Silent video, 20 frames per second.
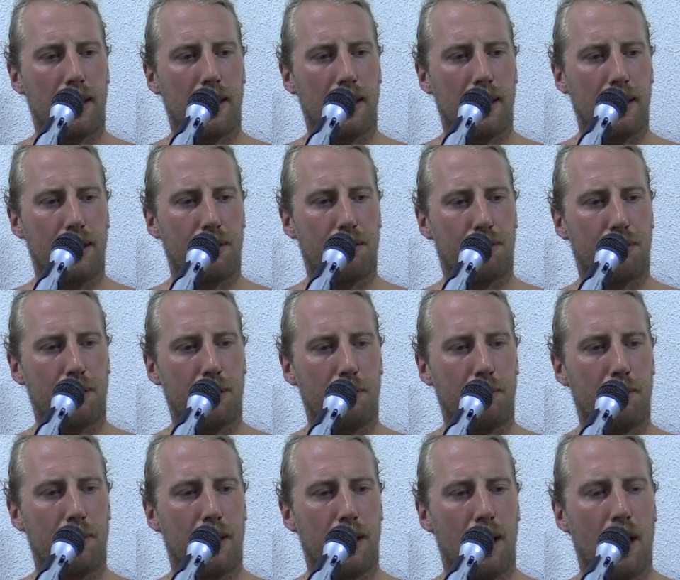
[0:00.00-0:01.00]
He's
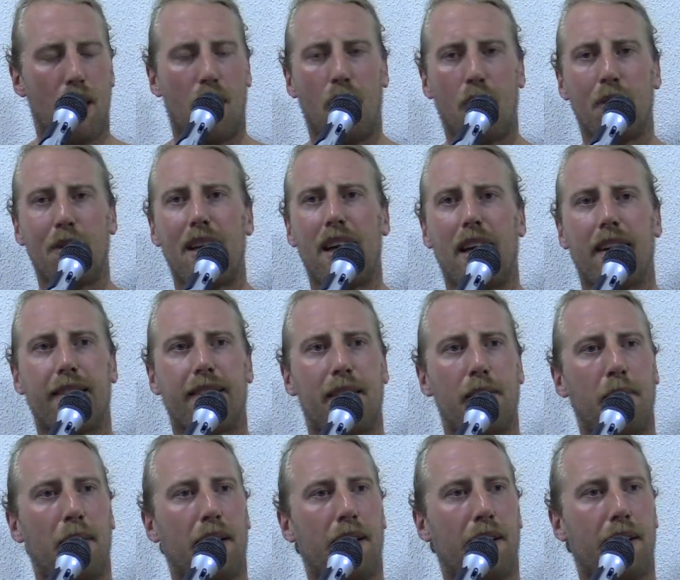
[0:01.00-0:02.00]
free. Oh yeah,
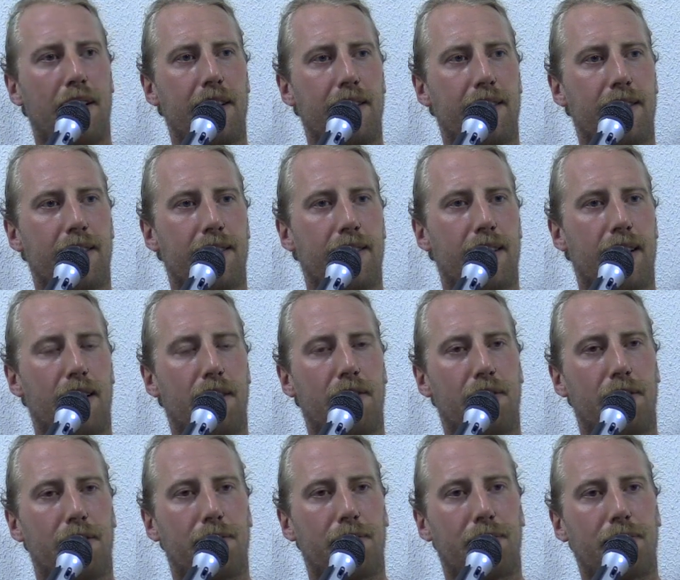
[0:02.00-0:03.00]
similarities and
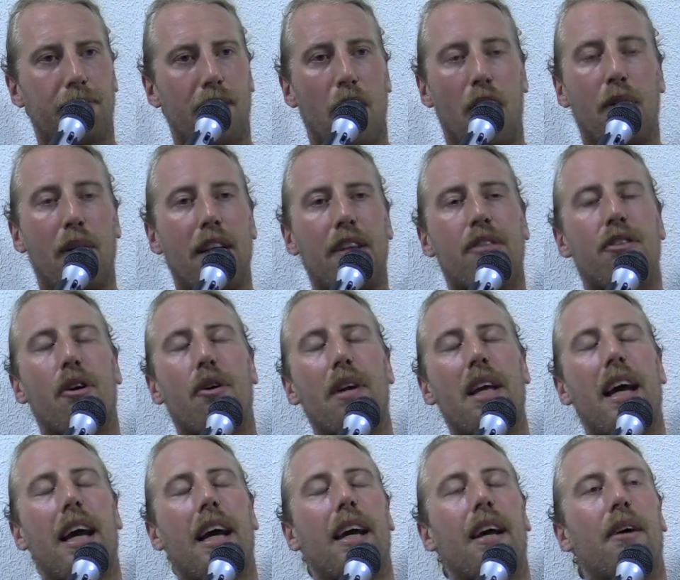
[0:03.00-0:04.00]
stuff. Oh, and so
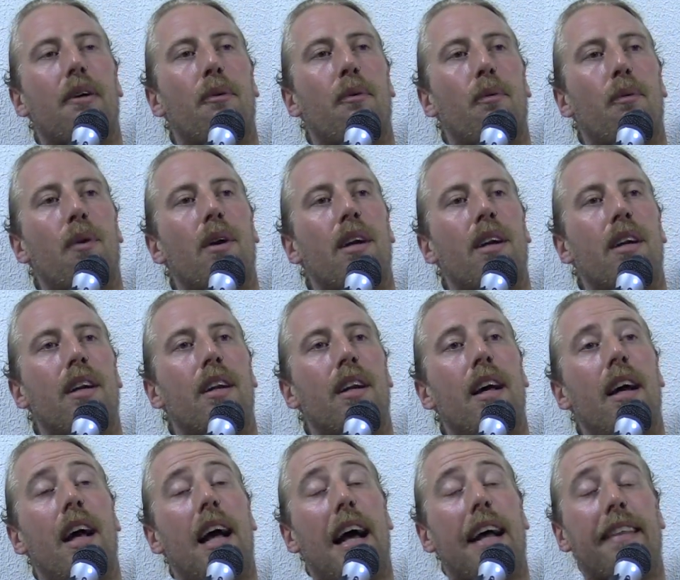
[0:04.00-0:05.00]
yeah, when
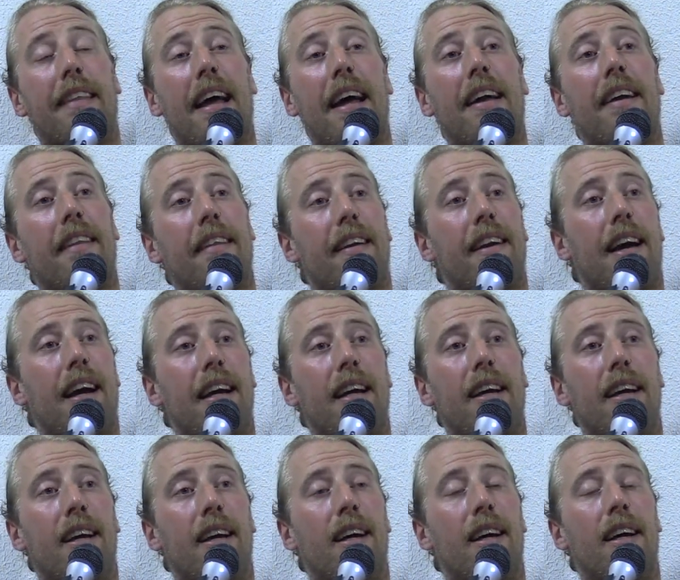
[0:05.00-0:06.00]
at the end of the
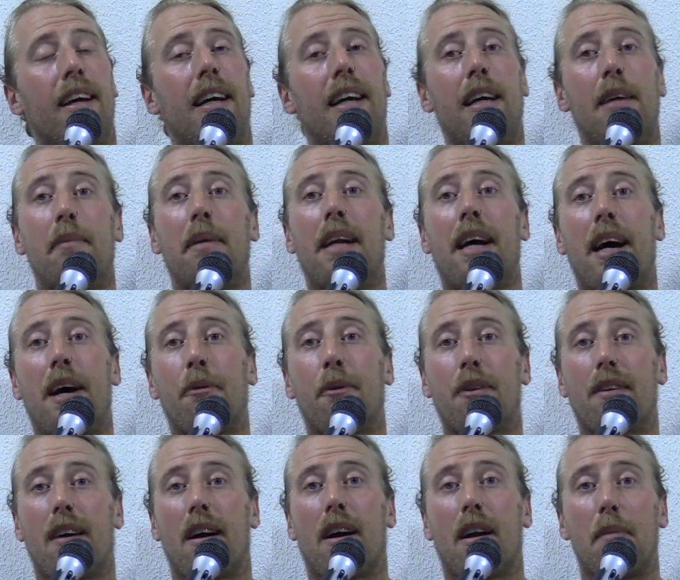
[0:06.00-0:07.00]
night, him and I
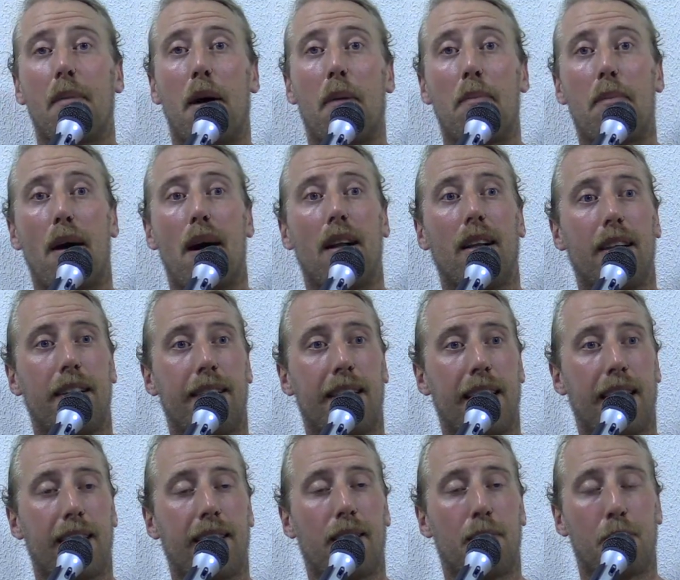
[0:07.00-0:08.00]
were talking about
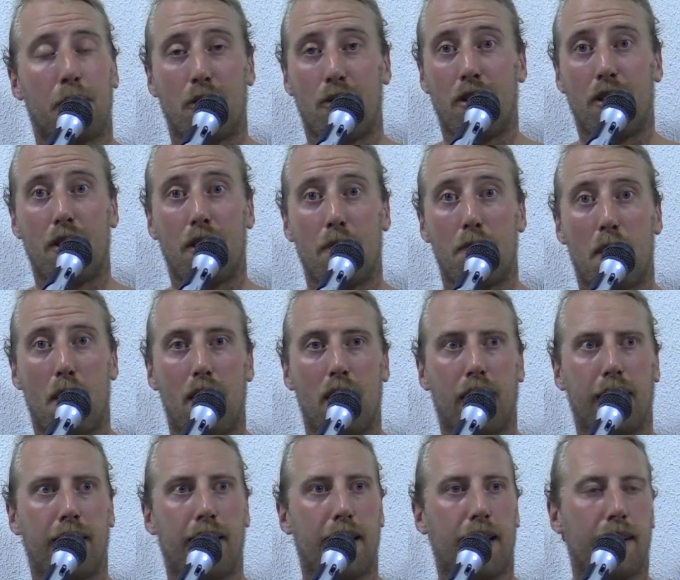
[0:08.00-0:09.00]
politics, Brazilian
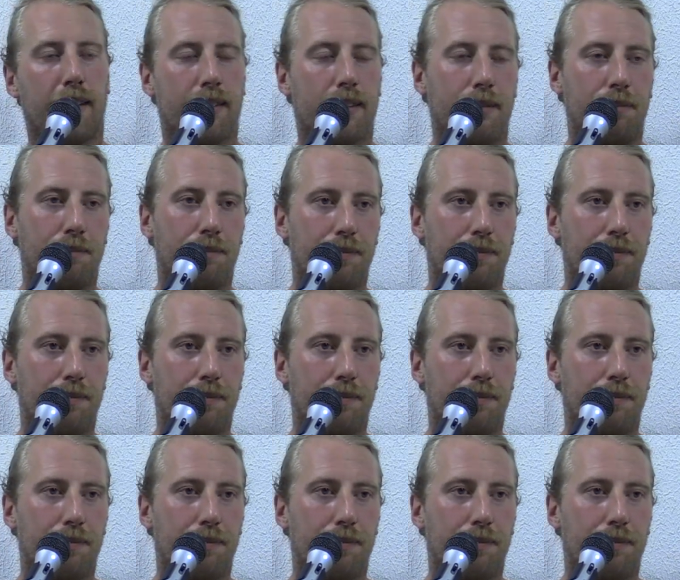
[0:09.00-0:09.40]
politics.